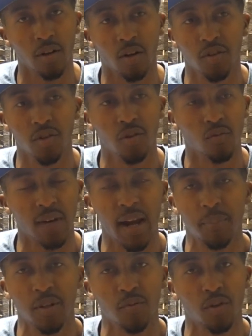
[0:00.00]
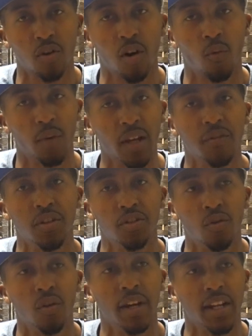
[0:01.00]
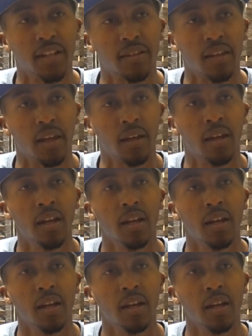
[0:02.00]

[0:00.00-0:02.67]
or you're rapping and recording, whatever you're doing, anything